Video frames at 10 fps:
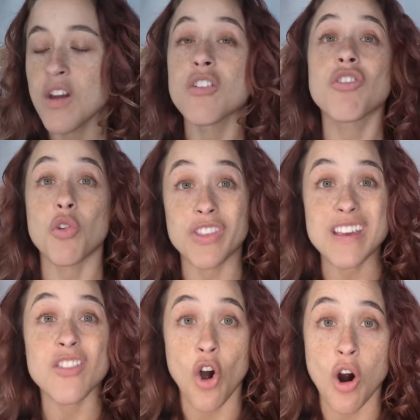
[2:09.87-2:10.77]
So
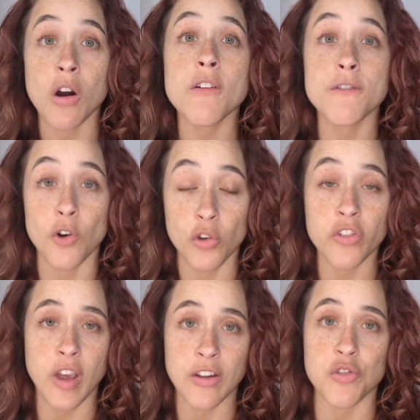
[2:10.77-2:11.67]
these are
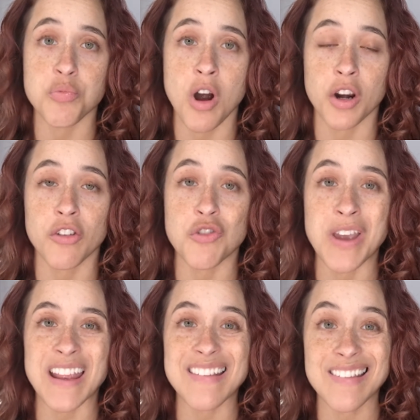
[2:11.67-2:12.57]
full-sized products. You
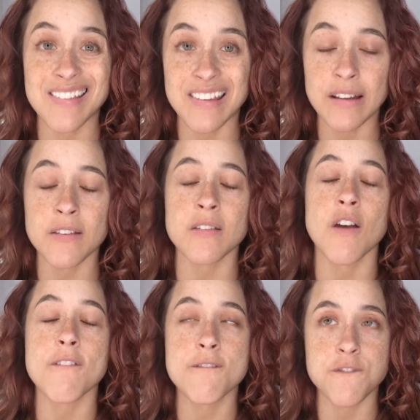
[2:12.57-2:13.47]
get 6
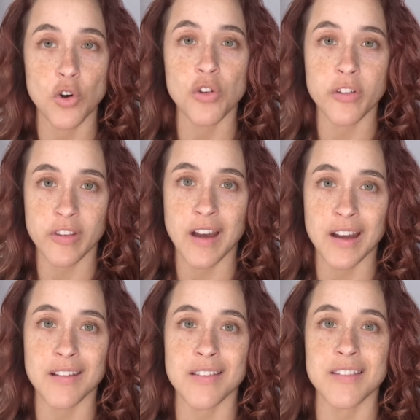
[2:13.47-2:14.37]

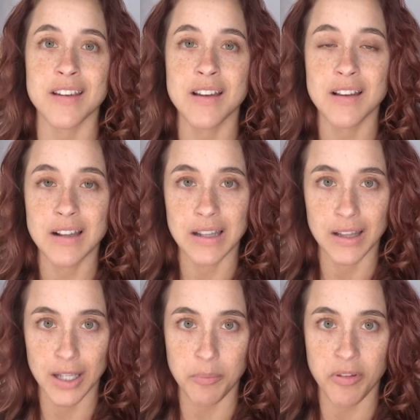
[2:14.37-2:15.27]
full-sized
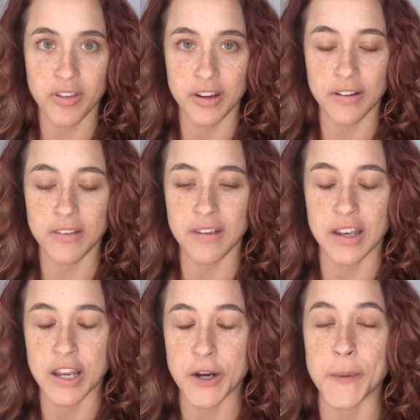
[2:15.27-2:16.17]
lipsticks
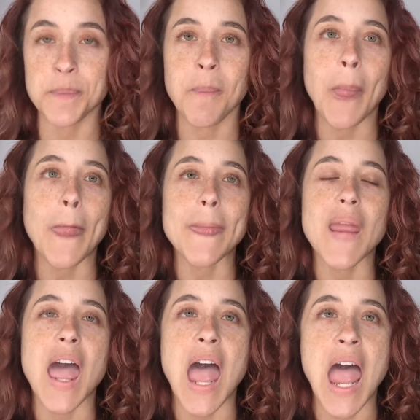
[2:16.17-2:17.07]
in here.
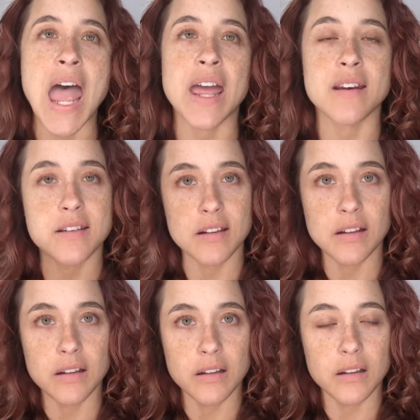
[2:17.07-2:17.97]
And
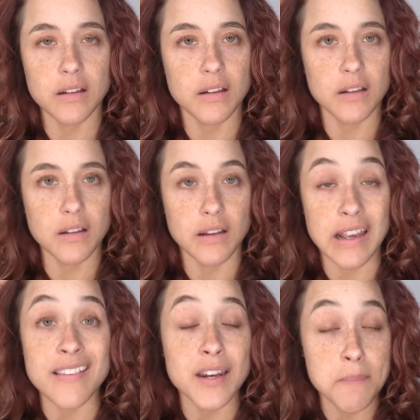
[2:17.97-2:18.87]

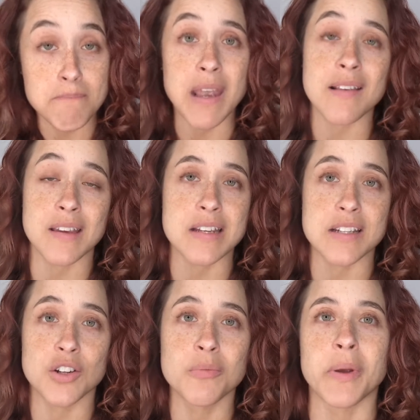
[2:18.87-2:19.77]
it's an amazing
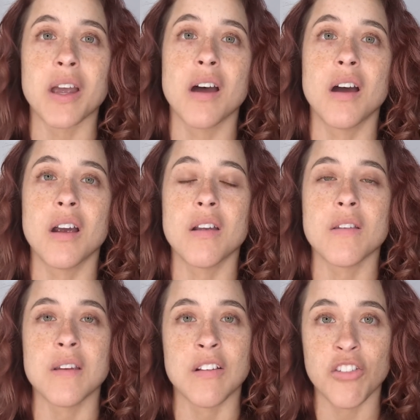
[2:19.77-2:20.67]
deal
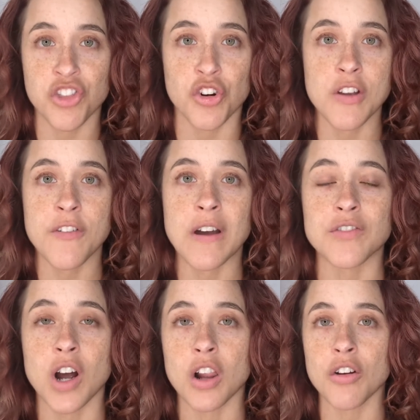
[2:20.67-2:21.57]
because it's
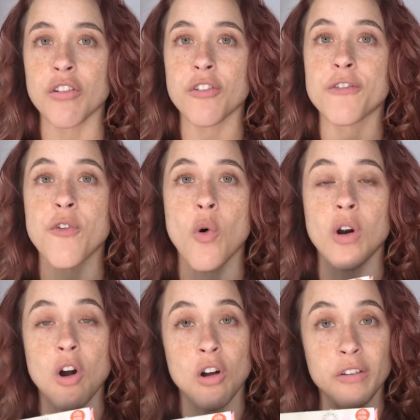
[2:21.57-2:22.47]
$35 for
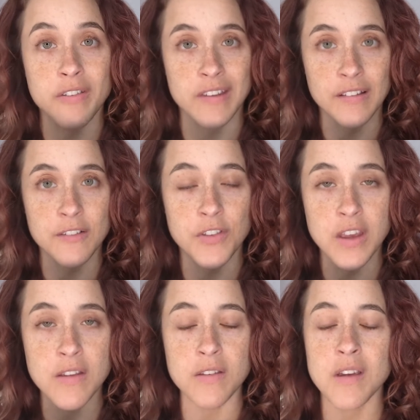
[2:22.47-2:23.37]
all 6 of
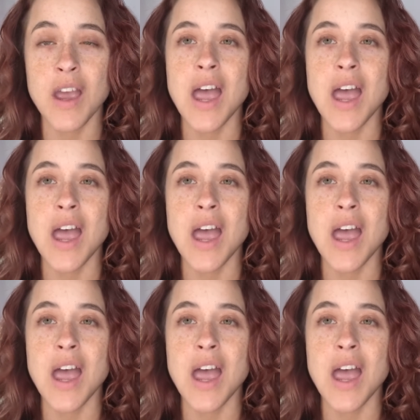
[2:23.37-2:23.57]
these